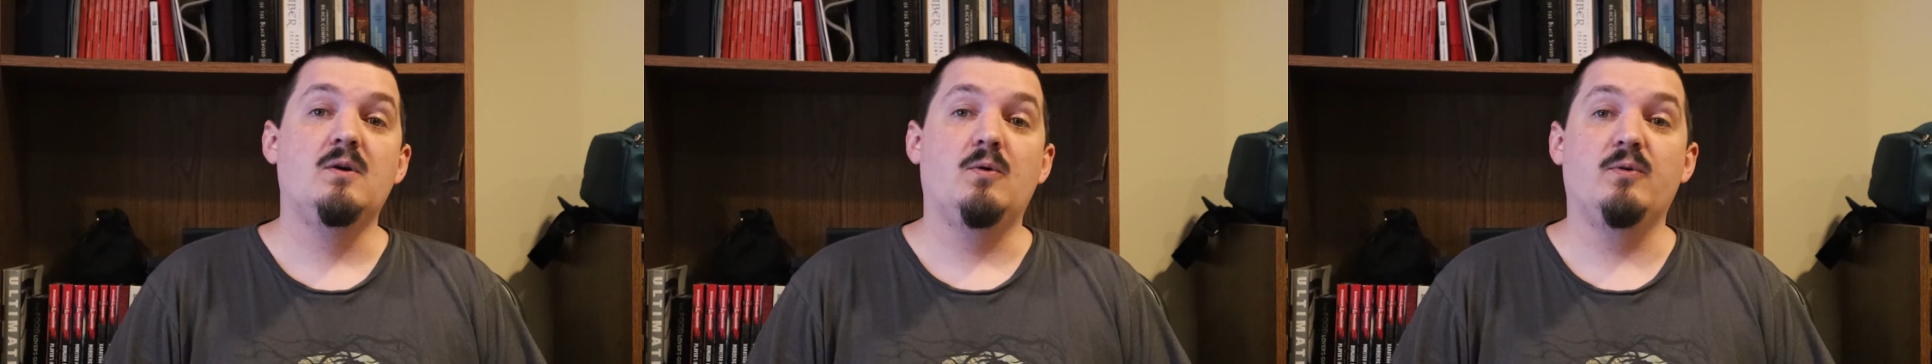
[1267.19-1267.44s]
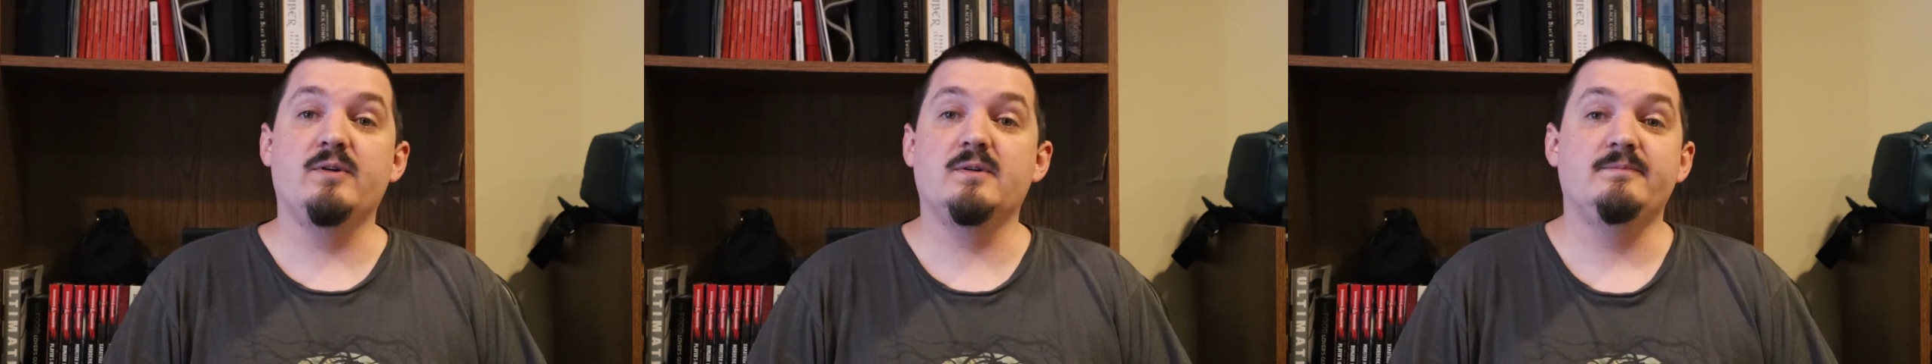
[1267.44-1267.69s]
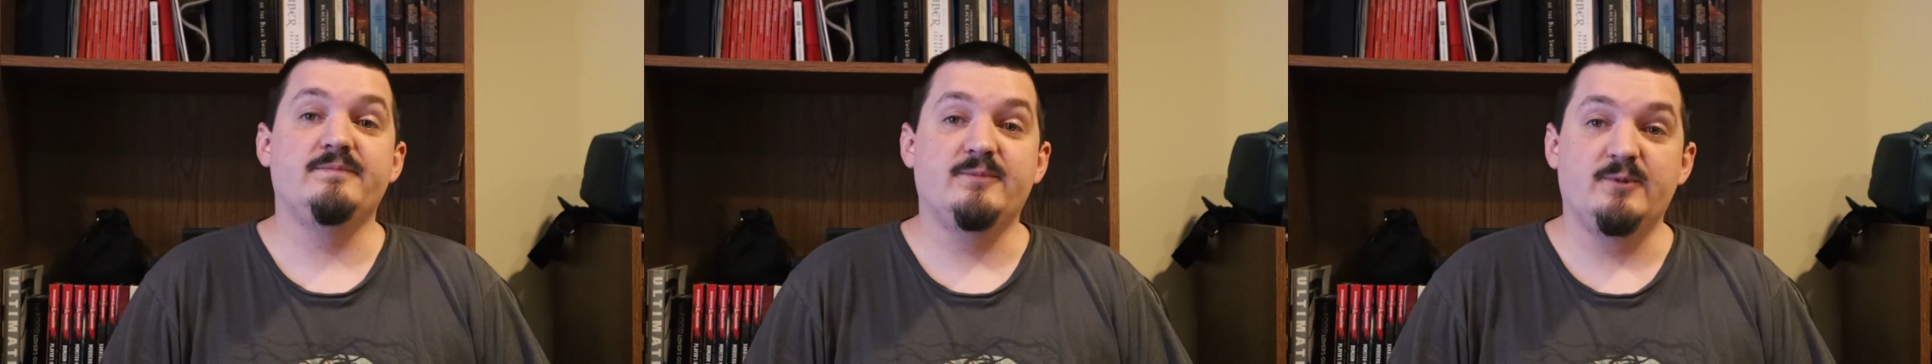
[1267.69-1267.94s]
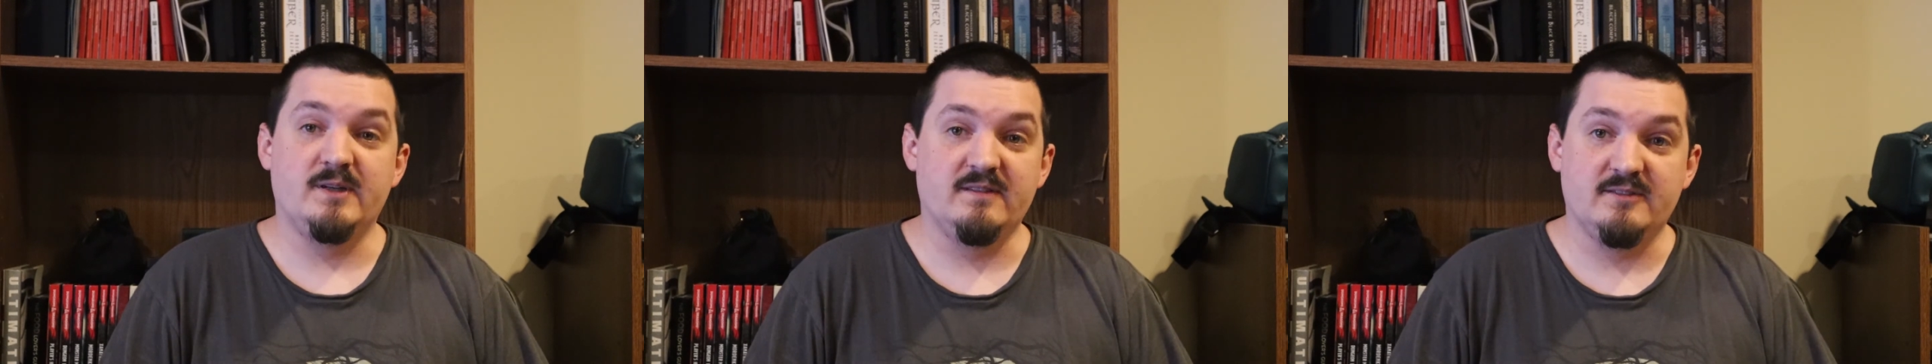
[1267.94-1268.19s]
or
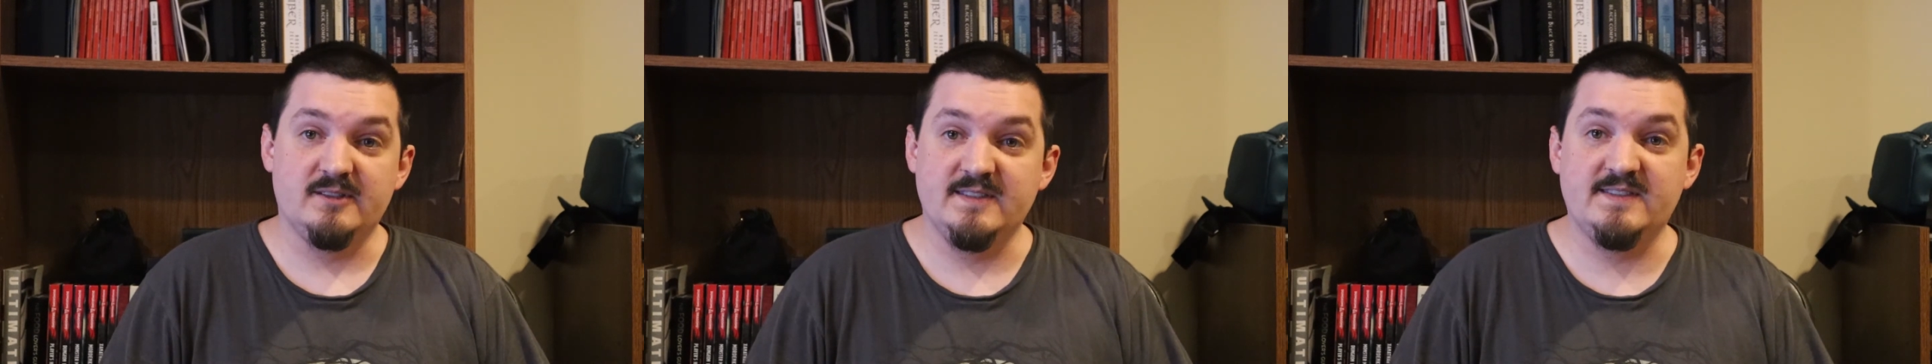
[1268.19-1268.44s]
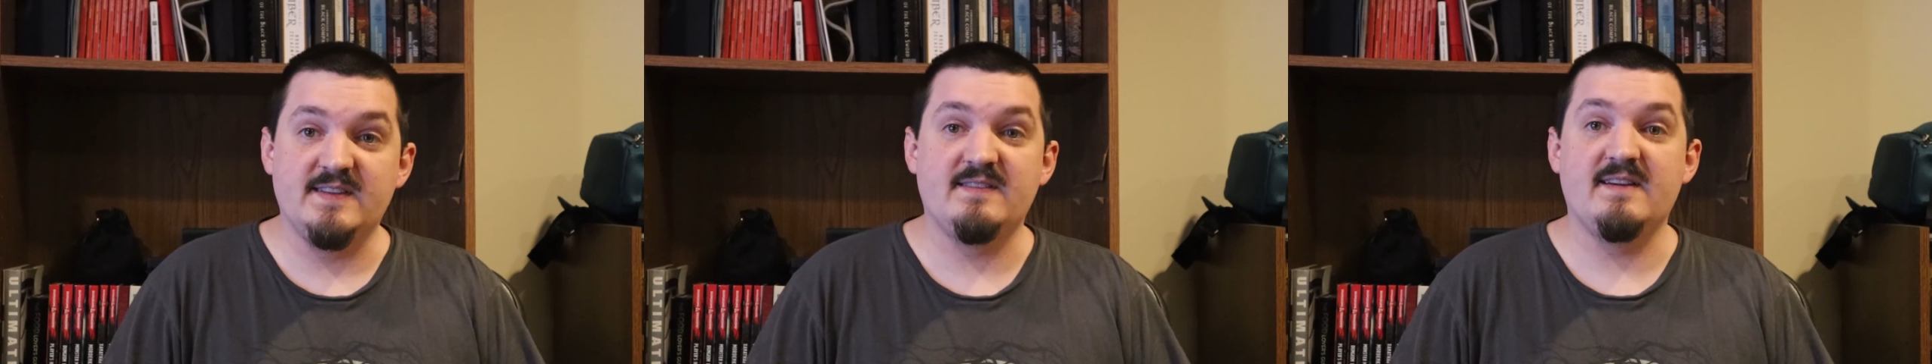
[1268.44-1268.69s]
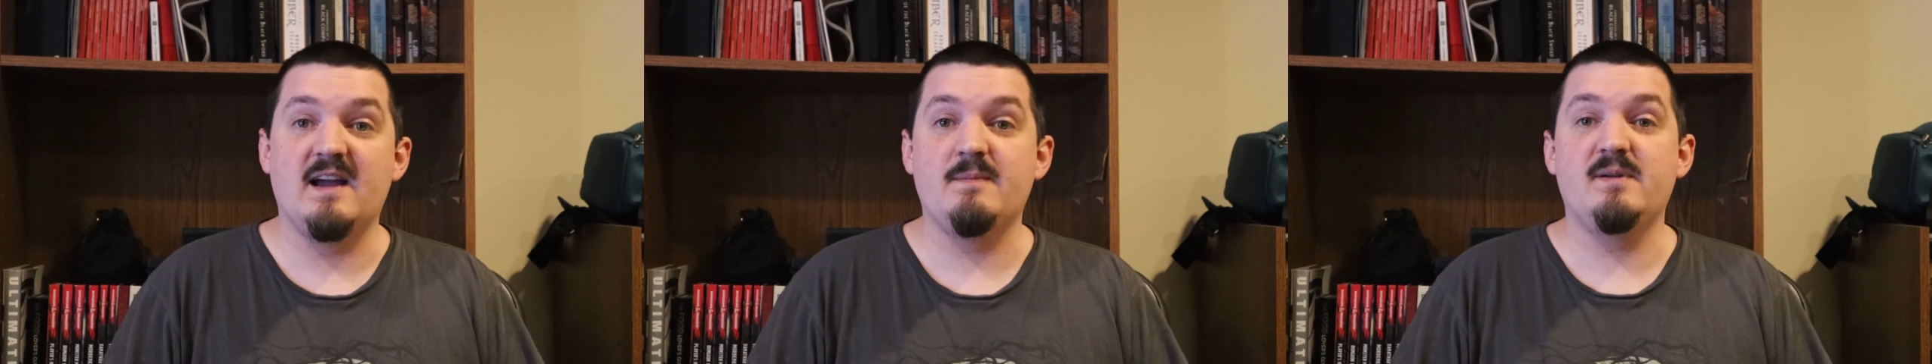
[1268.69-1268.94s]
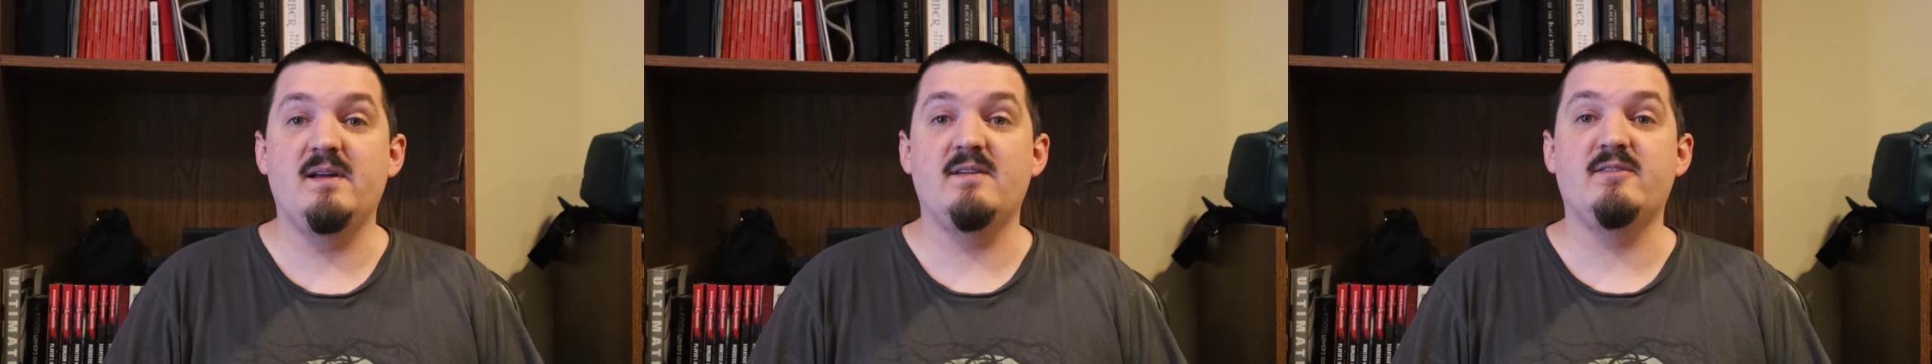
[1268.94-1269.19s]
whatever it is that they
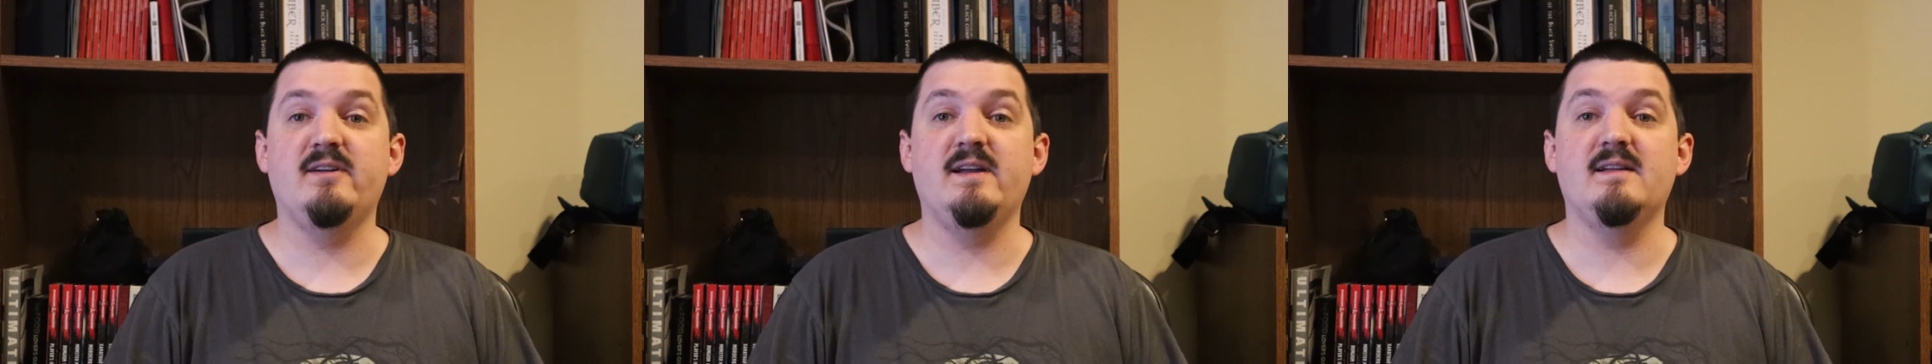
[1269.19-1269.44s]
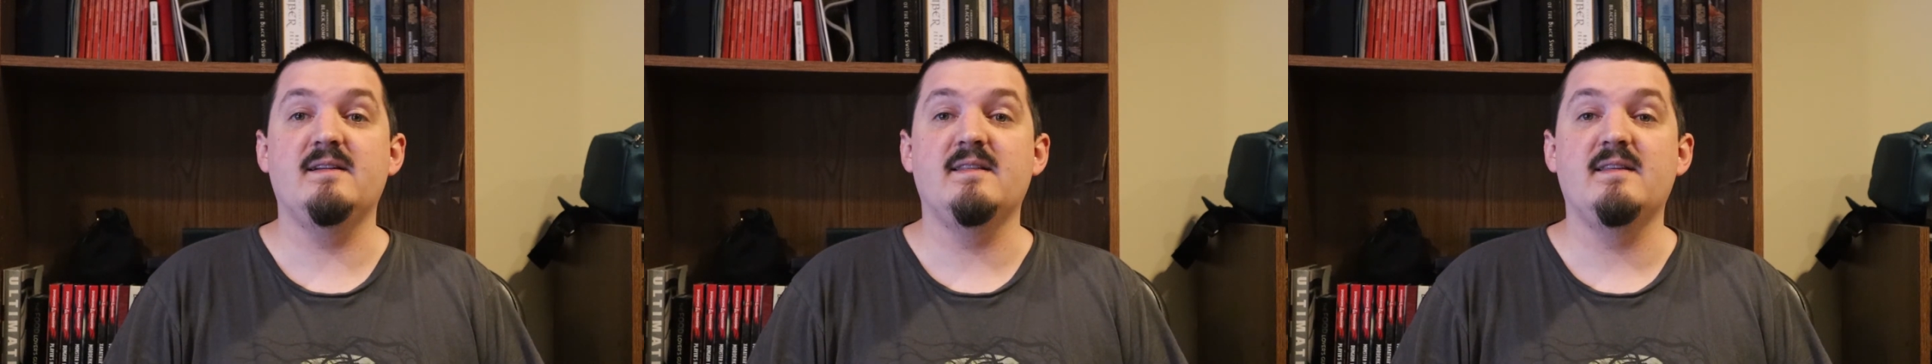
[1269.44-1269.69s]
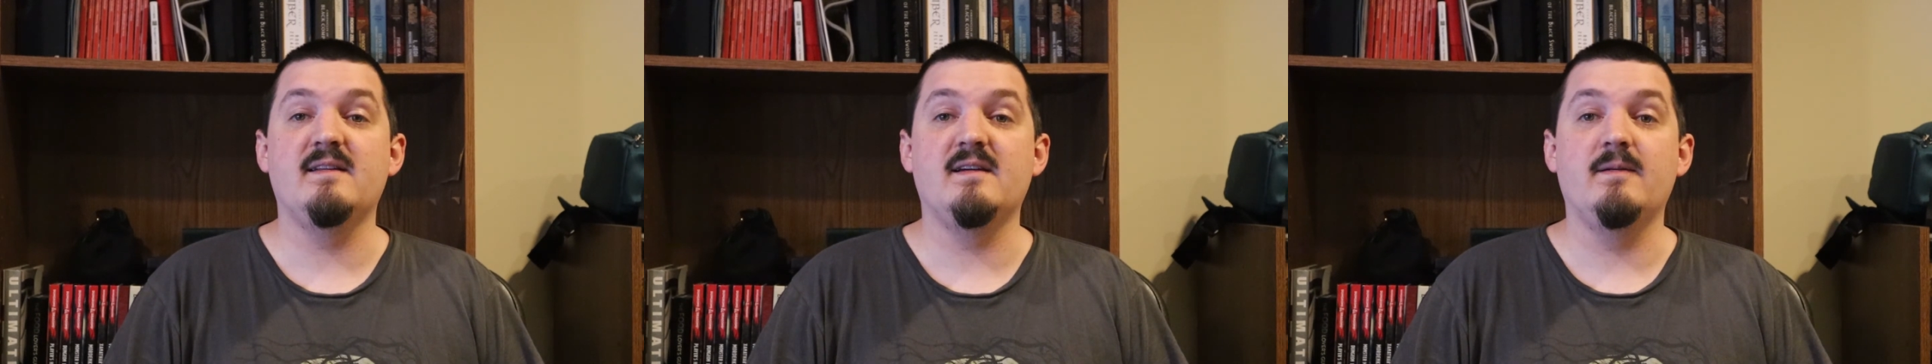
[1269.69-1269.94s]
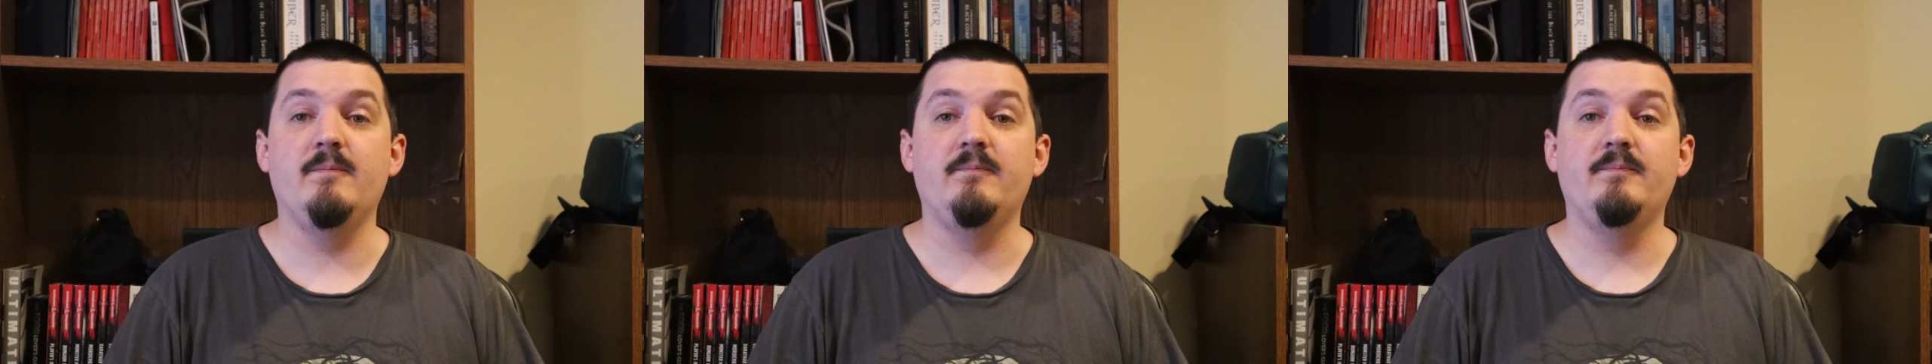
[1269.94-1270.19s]
happen to have on hand at the
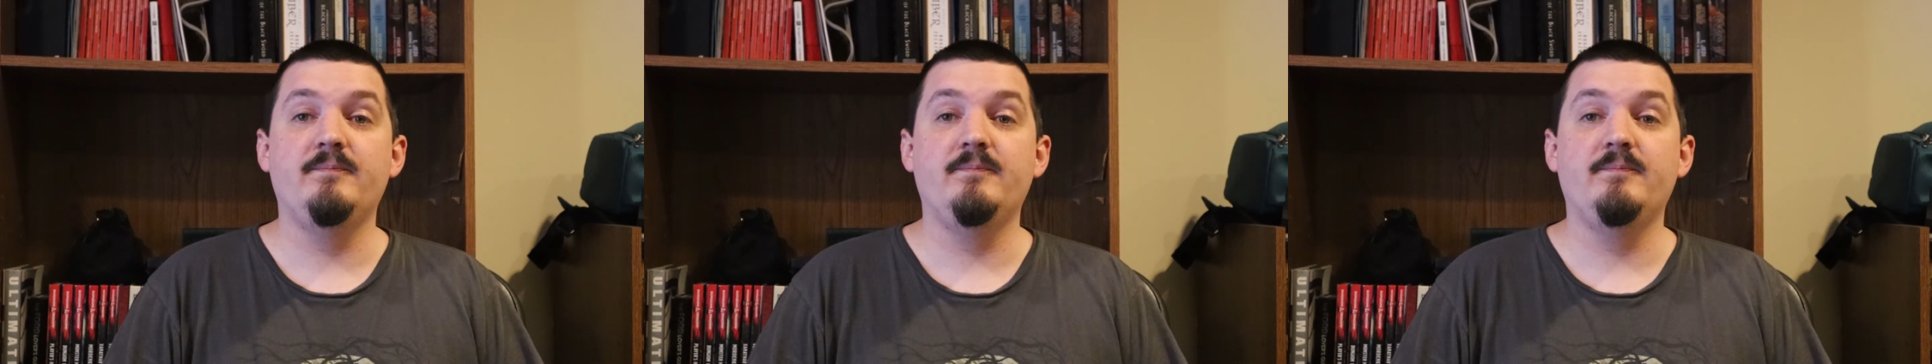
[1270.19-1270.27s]
time.